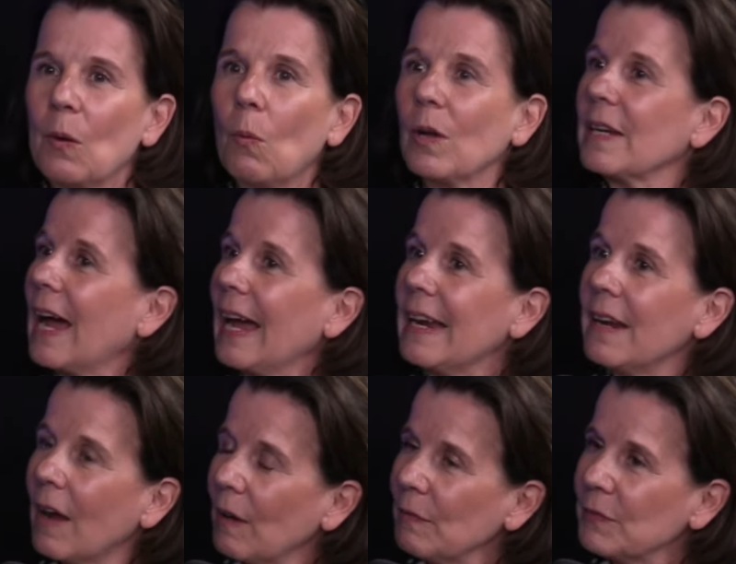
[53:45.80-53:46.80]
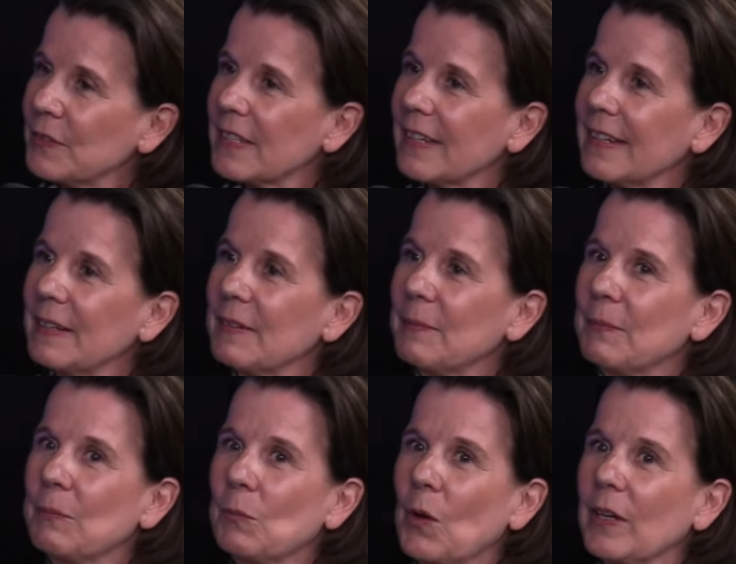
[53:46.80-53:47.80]
what I loved
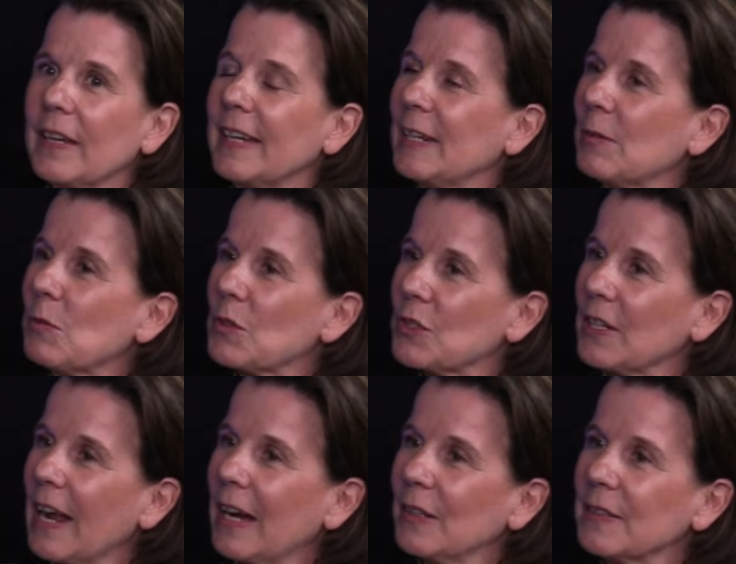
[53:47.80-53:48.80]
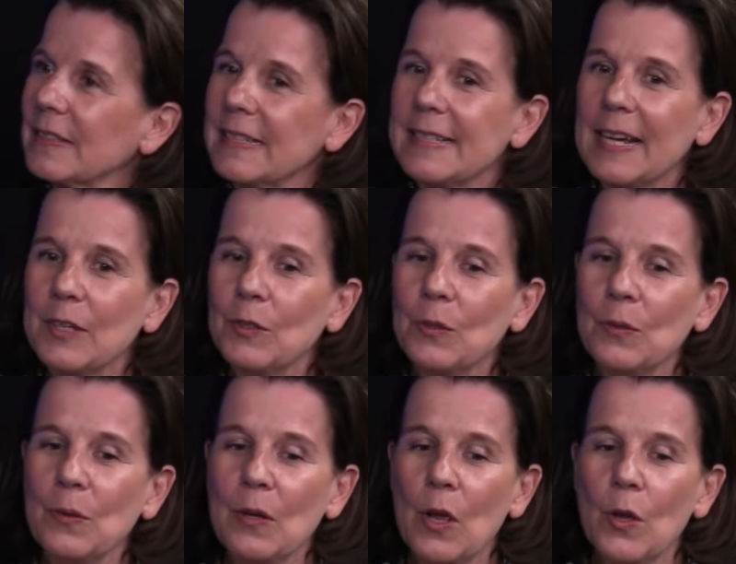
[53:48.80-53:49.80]
working in an auction house is that
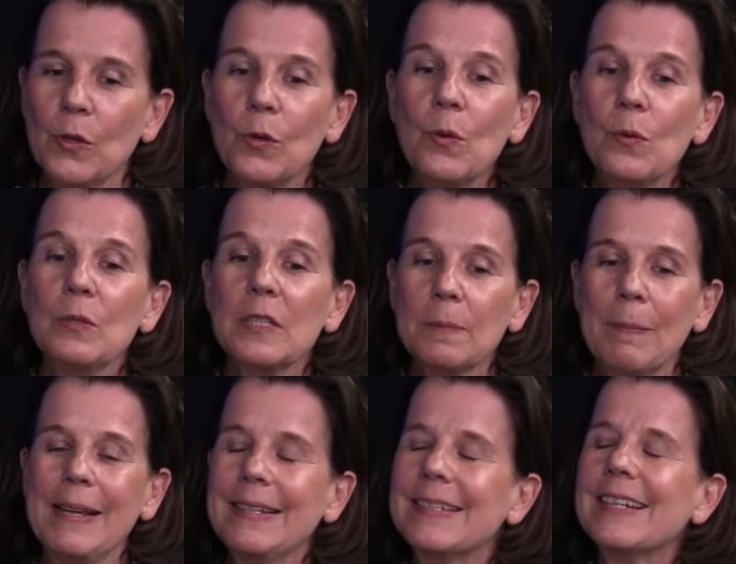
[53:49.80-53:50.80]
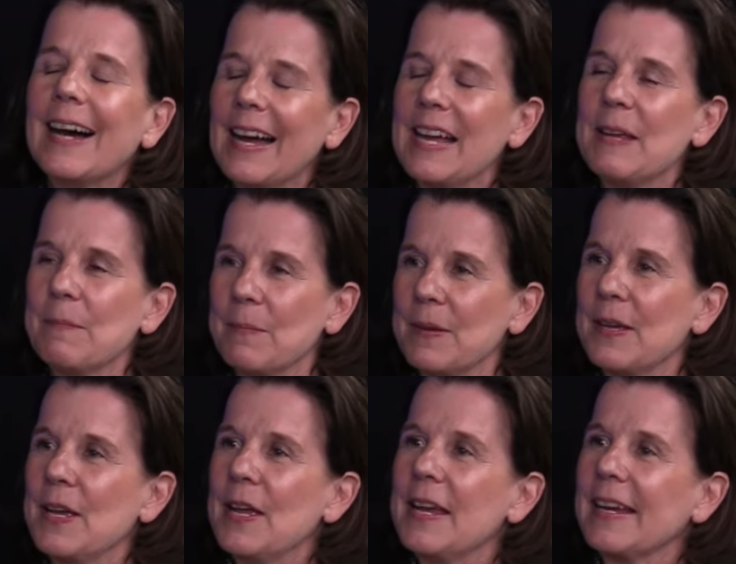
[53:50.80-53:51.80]
you you spend time
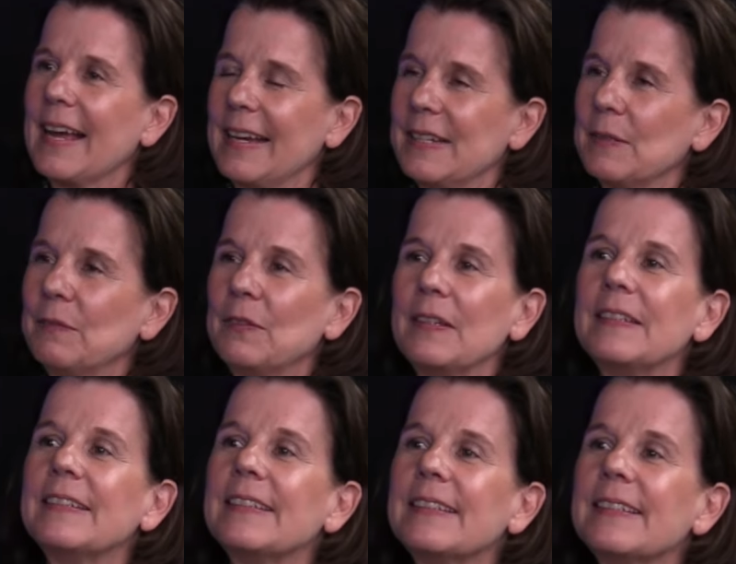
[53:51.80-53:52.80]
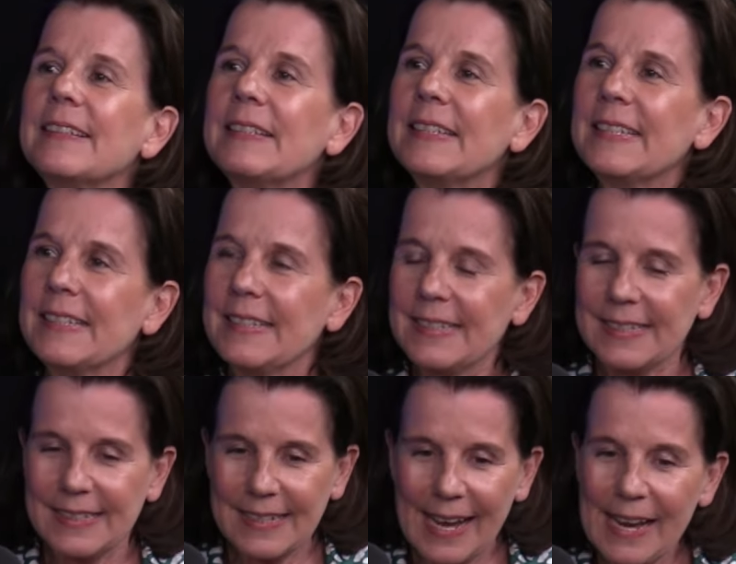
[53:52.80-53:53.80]
kind of
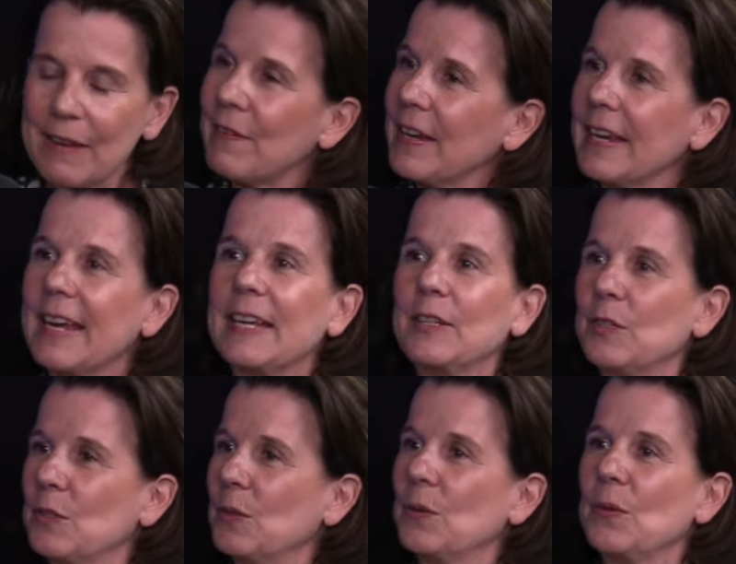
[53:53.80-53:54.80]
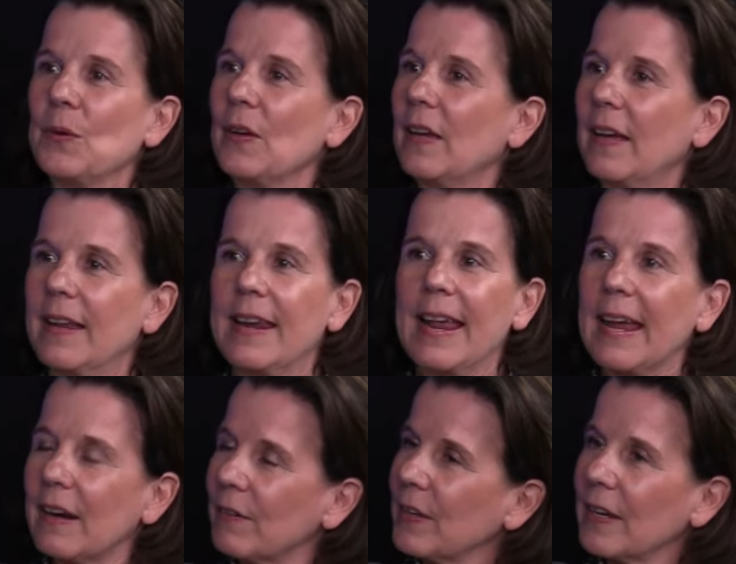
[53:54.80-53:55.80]
diving into an
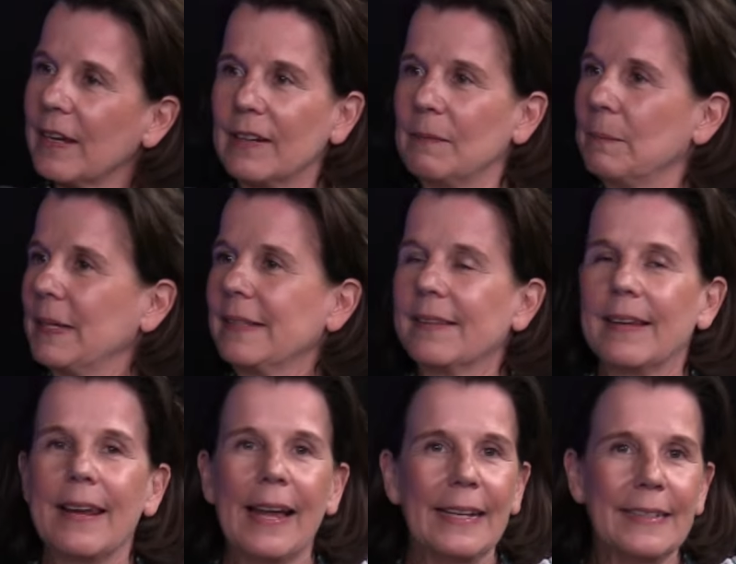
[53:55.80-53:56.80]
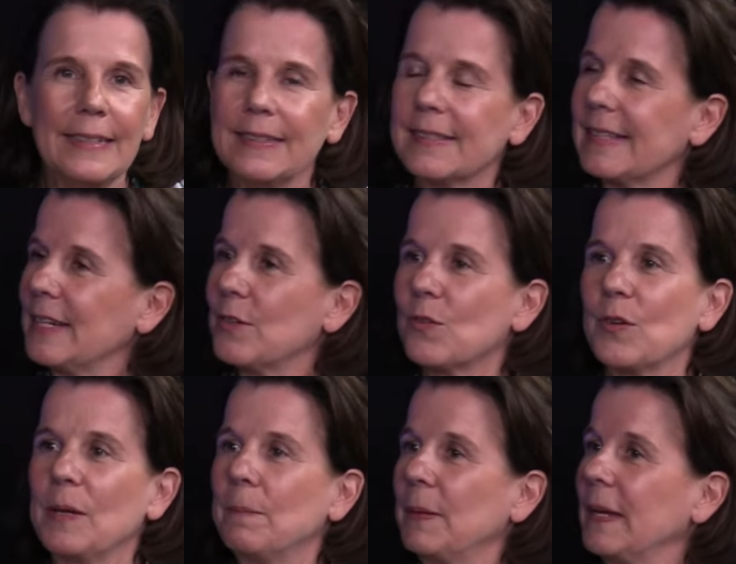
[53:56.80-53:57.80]
area, be it the 19th
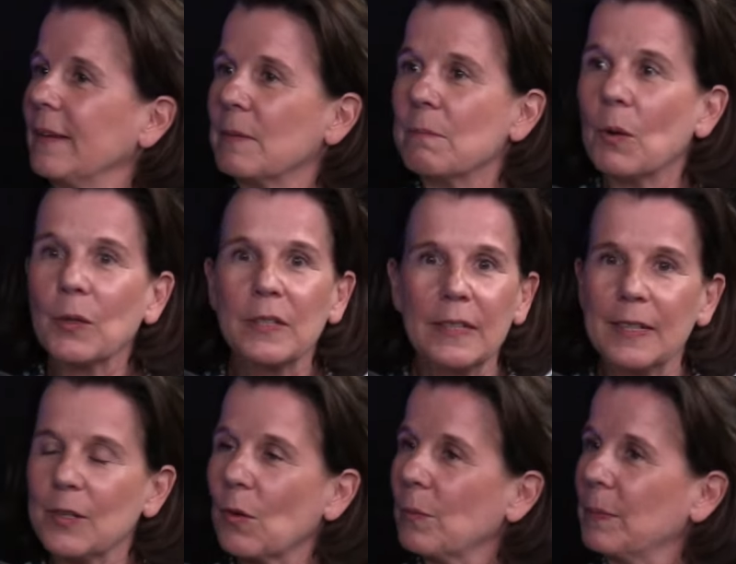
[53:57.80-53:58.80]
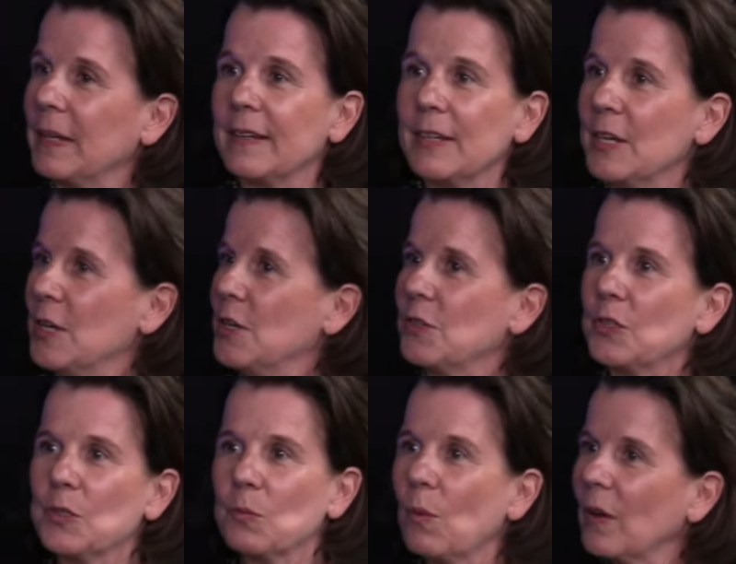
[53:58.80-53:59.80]
century, being the modern, or being just